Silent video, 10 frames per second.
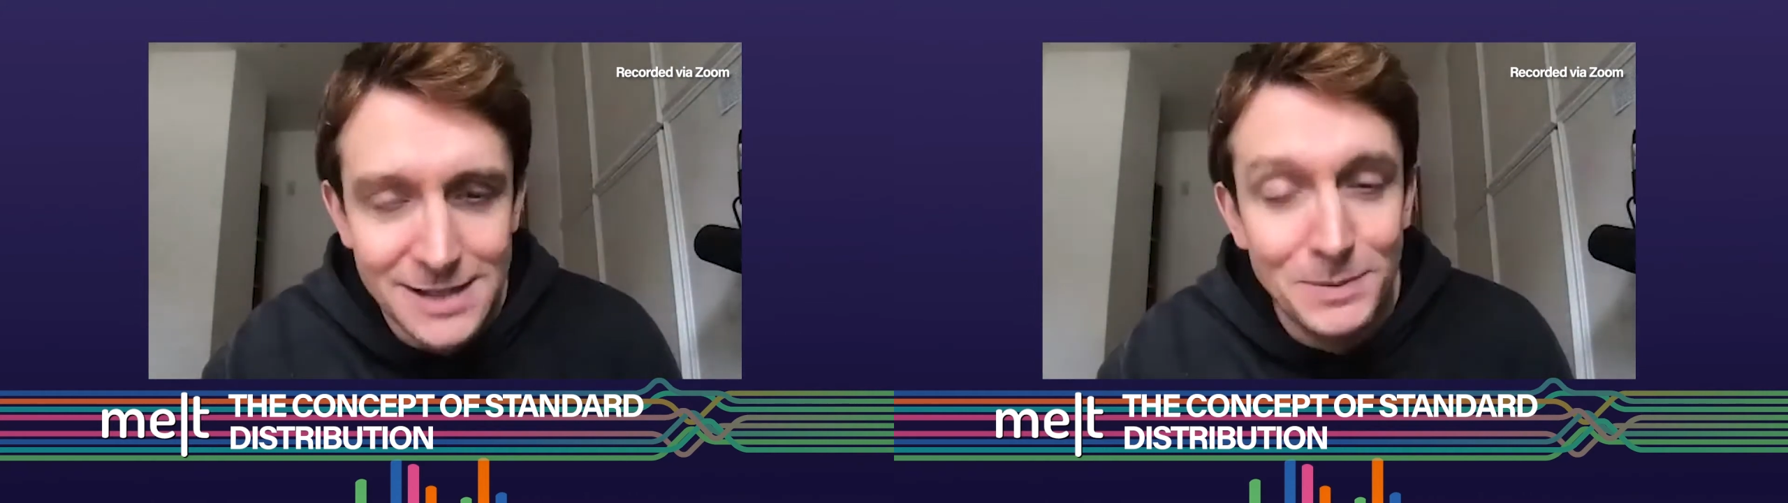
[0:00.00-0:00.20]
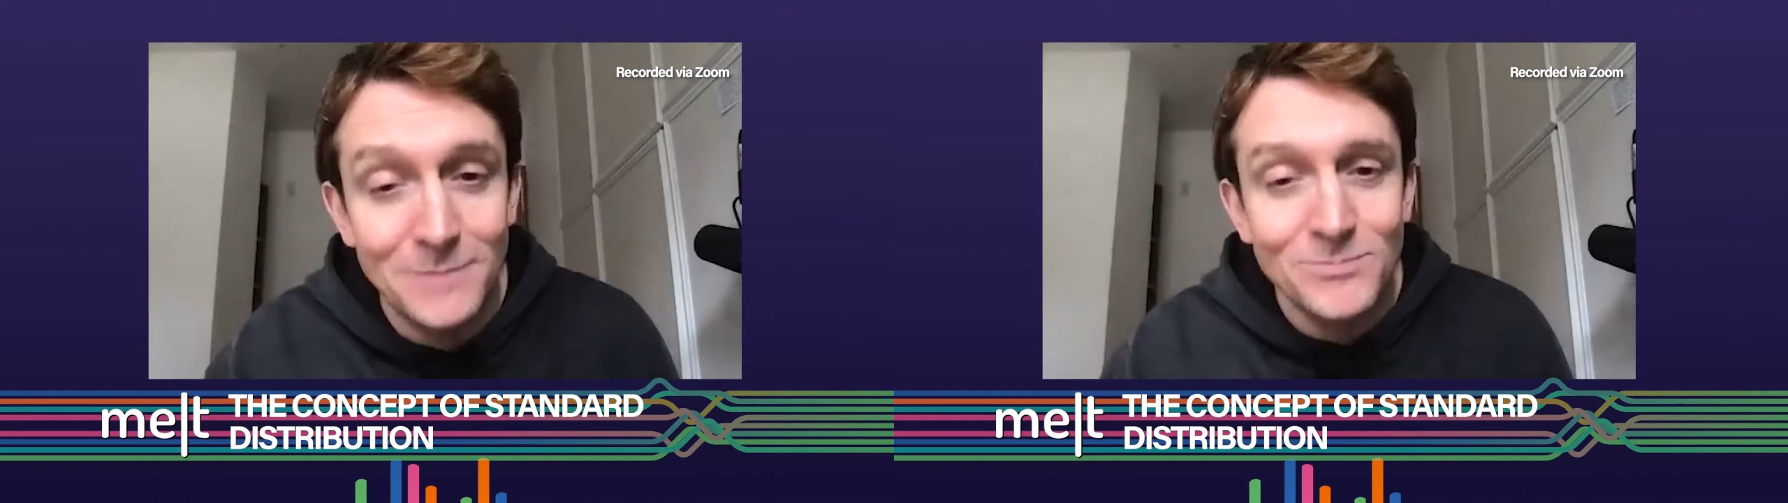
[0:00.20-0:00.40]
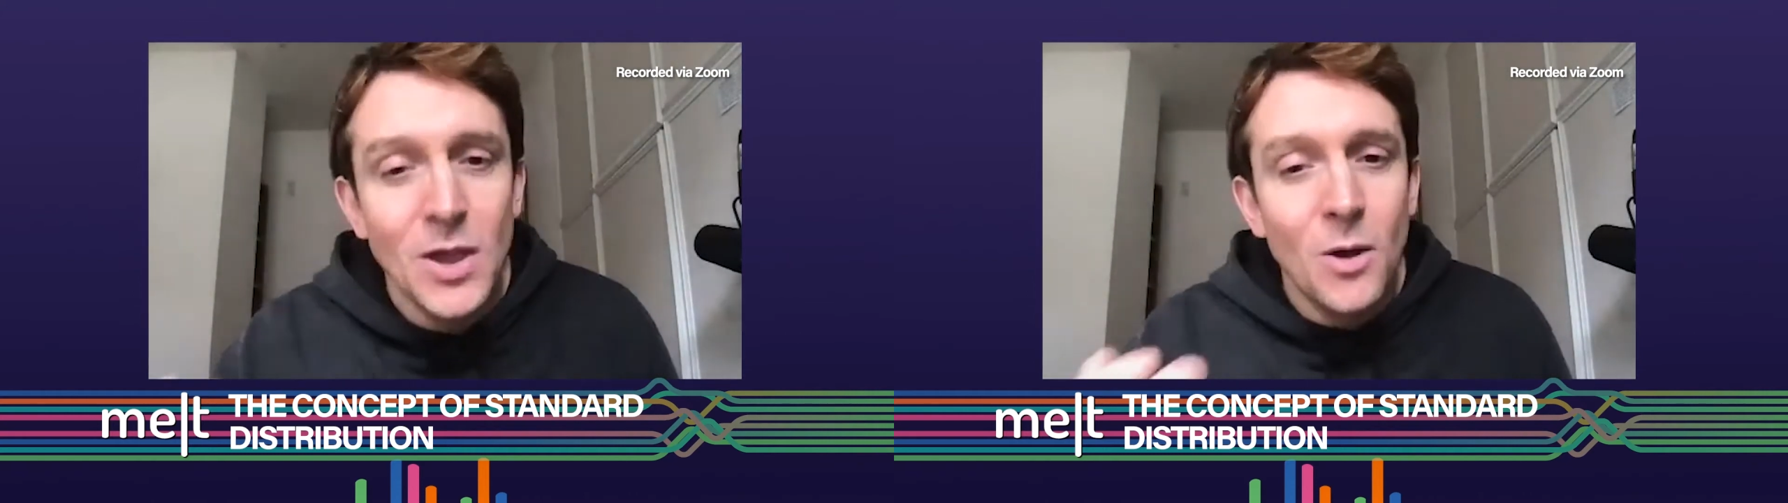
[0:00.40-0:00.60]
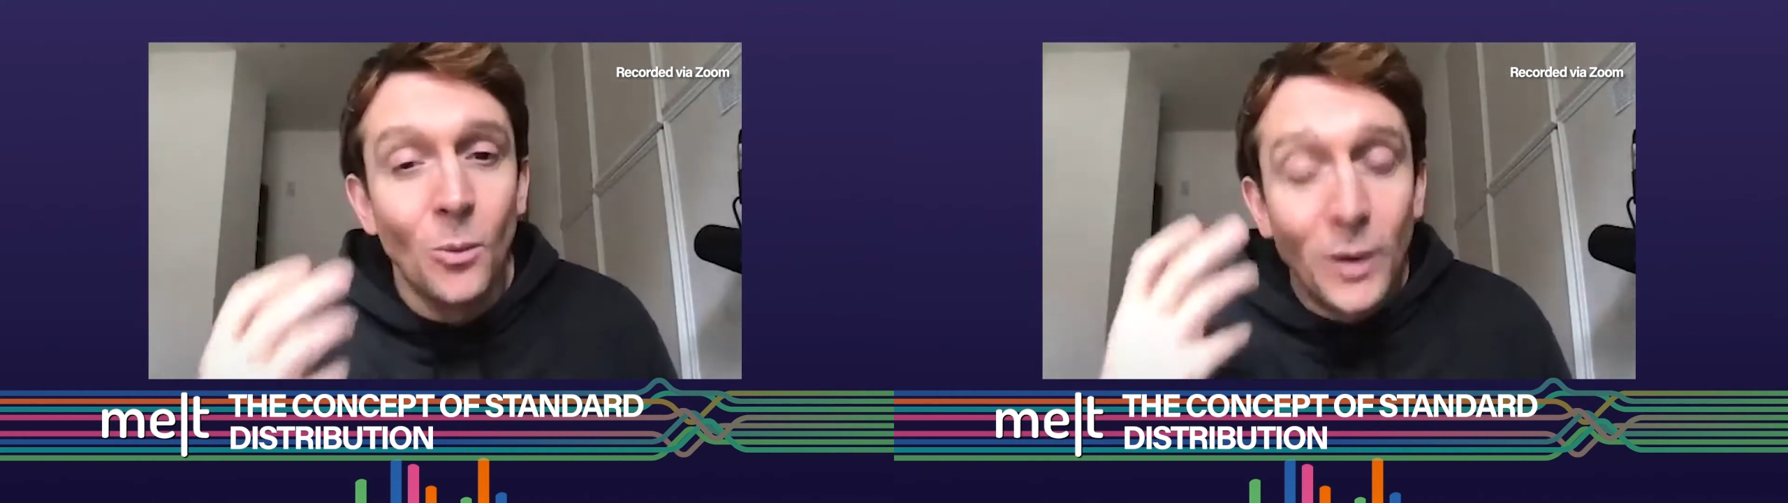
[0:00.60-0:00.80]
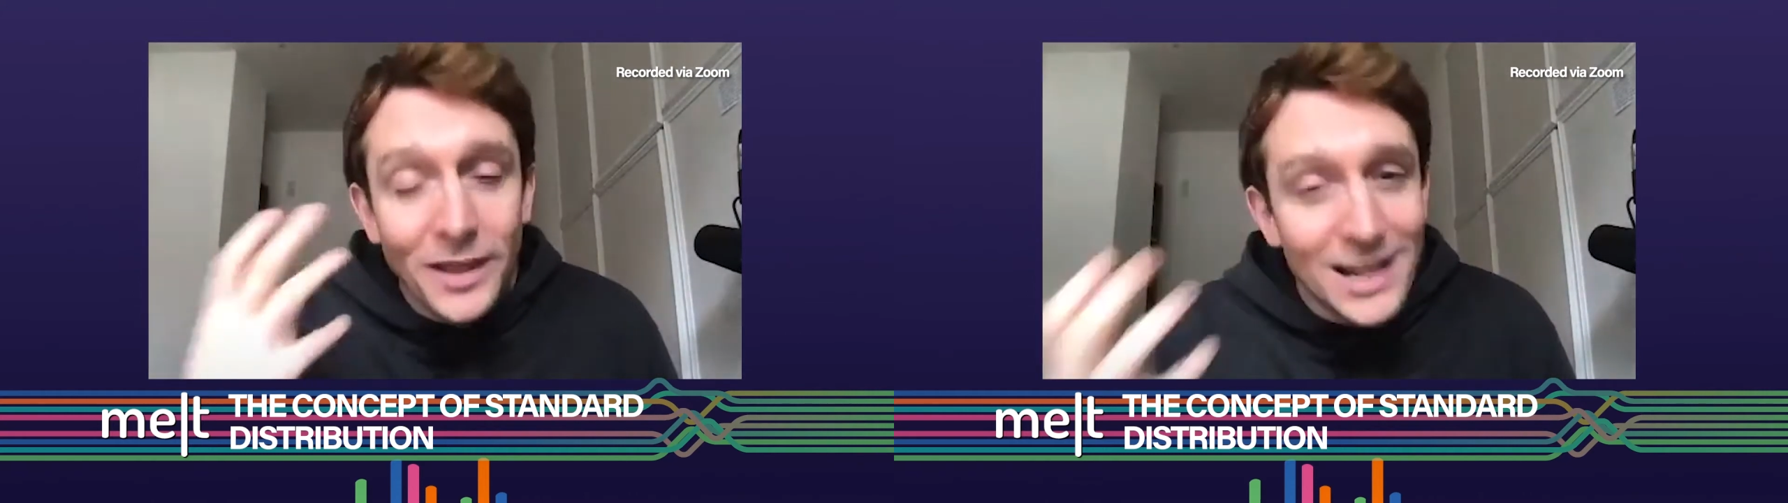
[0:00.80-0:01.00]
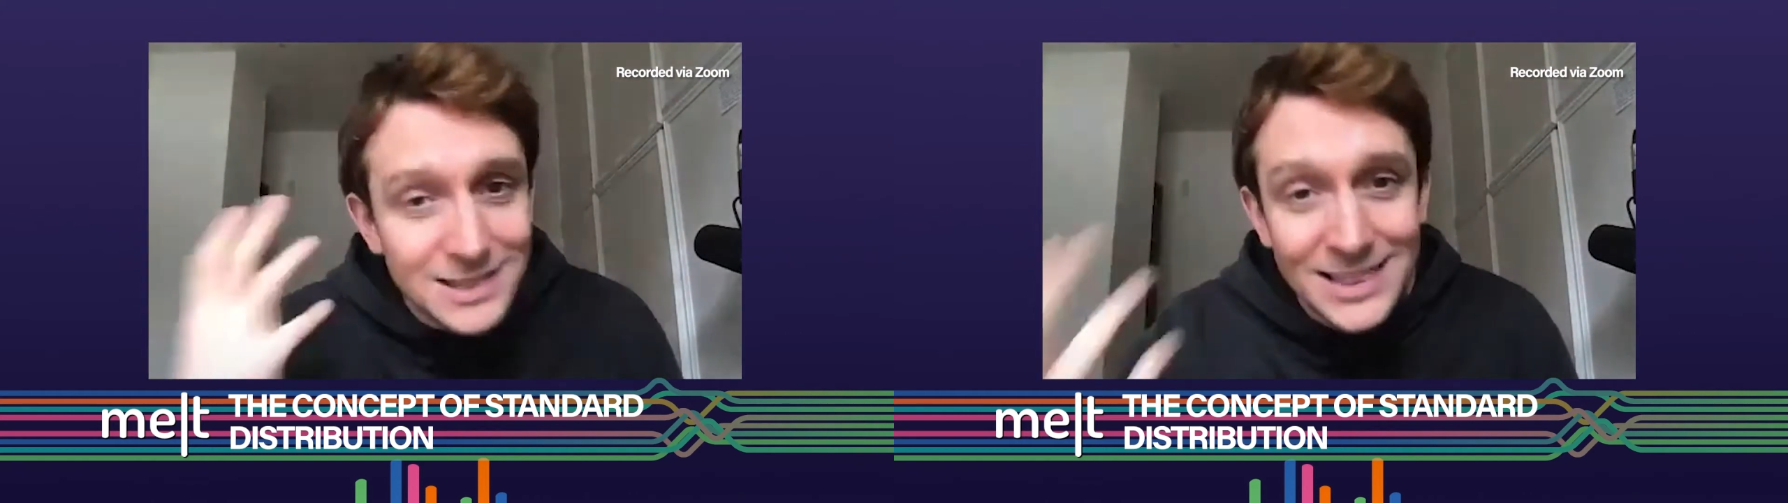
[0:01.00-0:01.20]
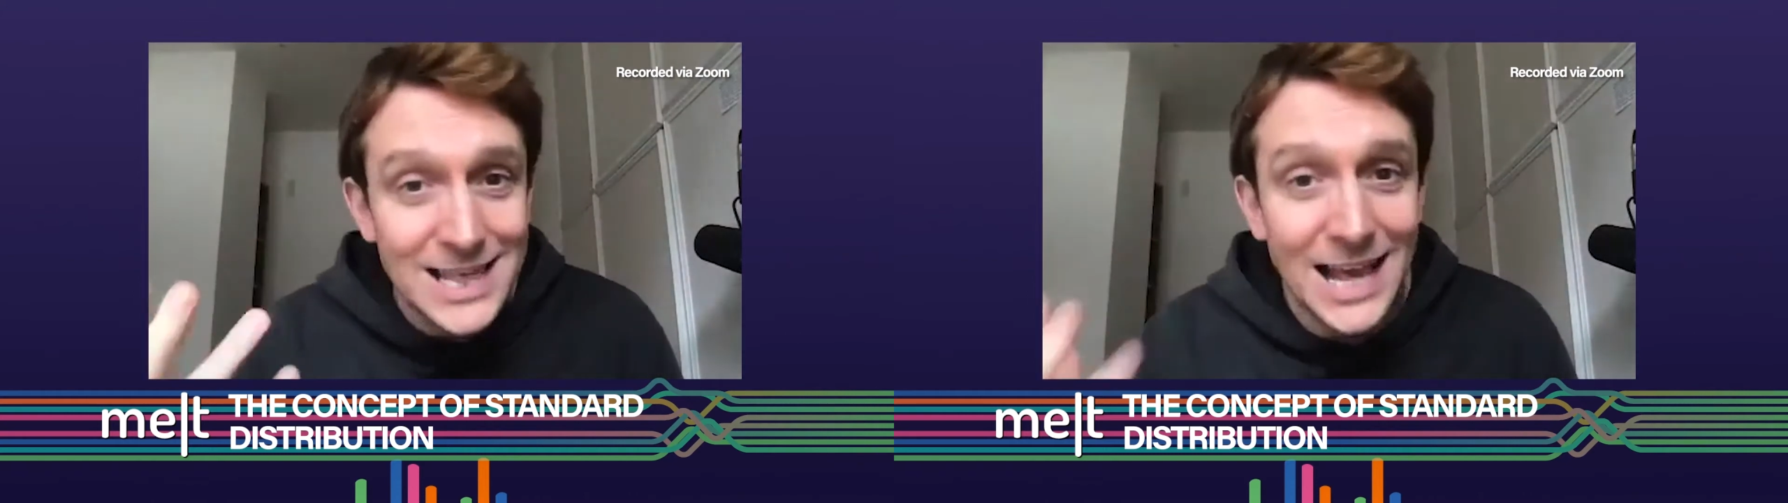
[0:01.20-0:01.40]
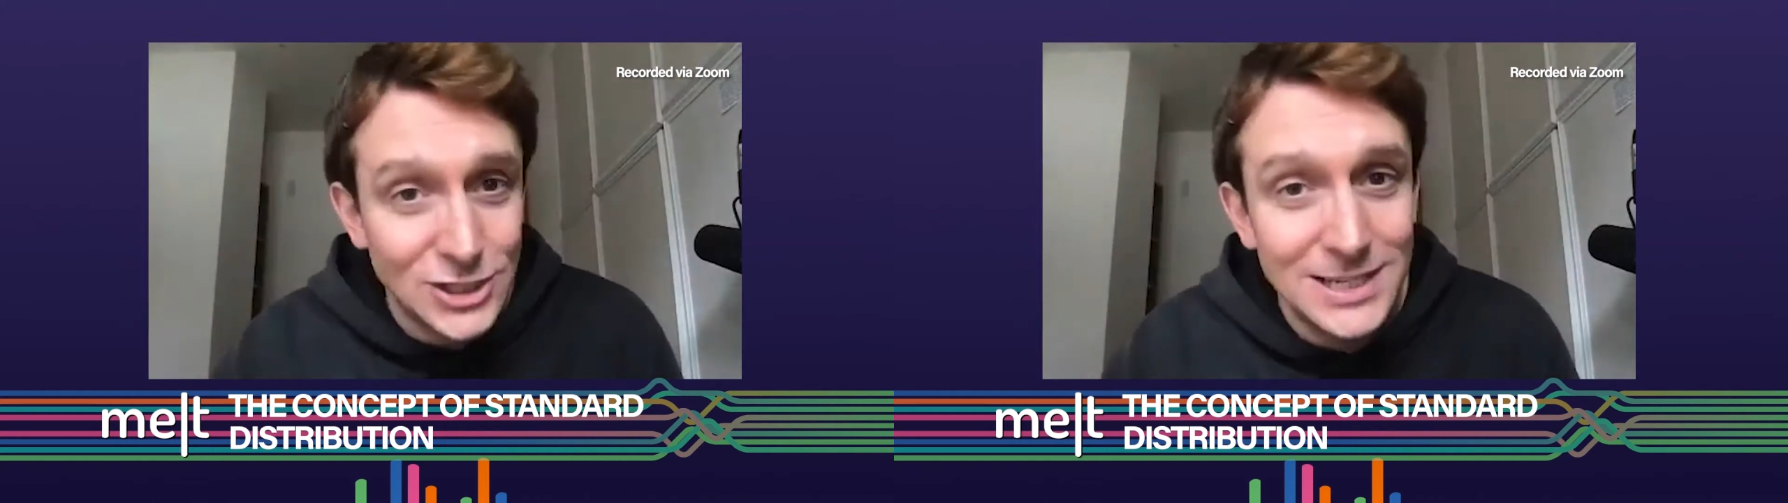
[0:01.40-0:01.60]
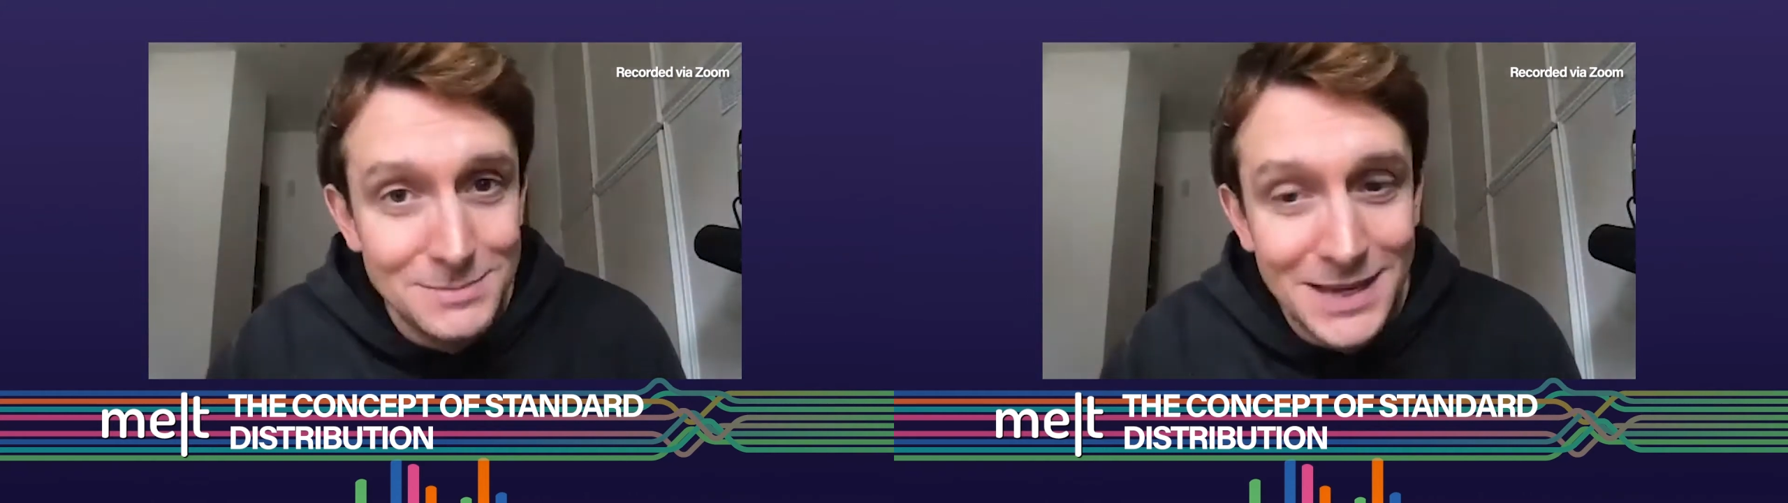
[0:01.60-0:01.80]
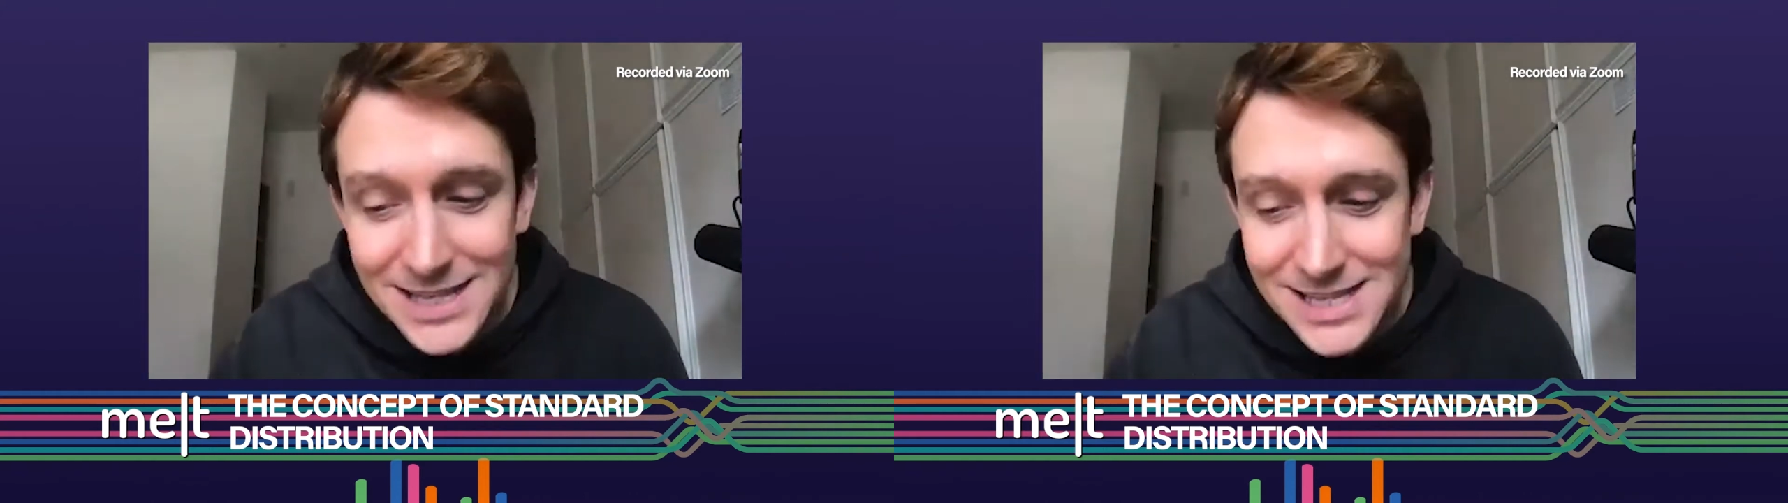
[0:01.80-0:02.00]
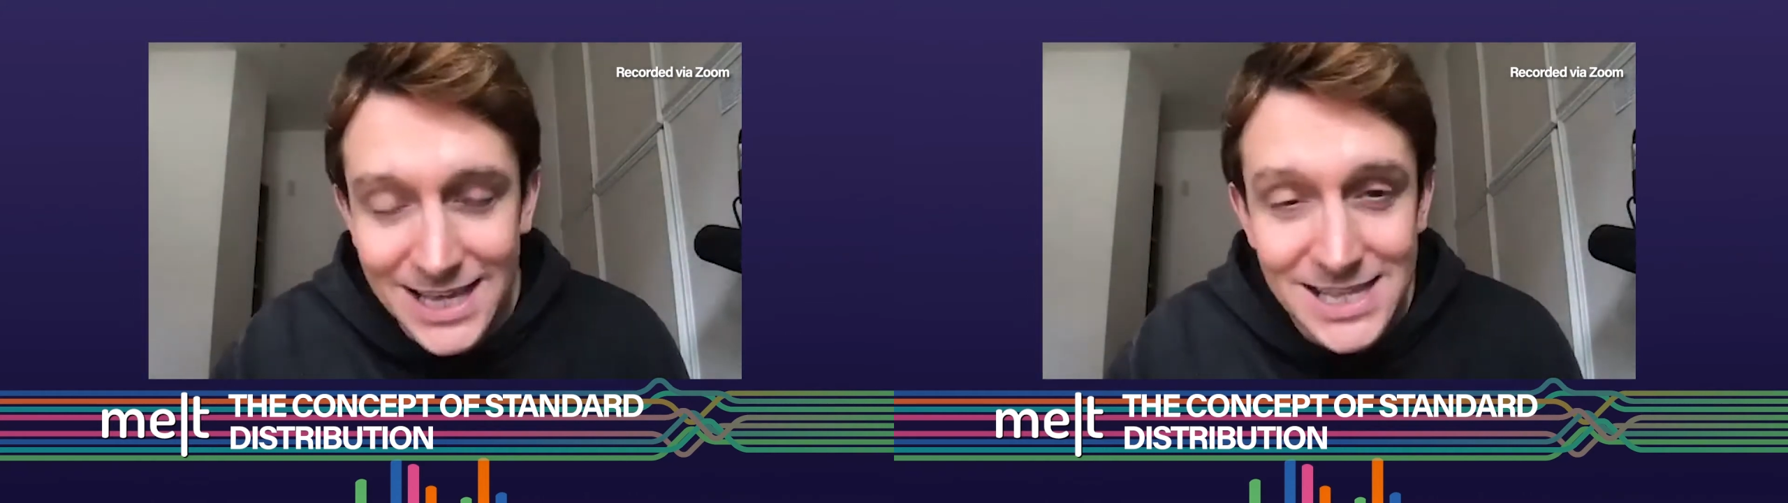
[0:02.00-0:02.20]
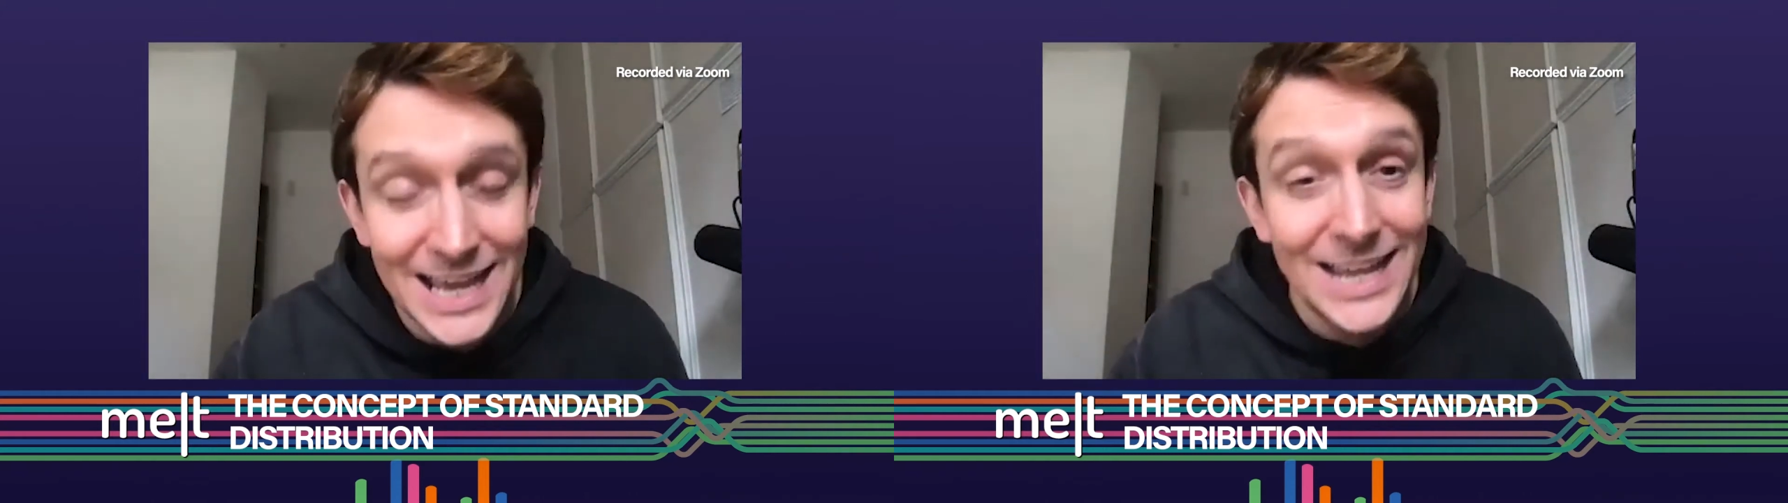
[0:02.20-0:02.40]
But what this actually means is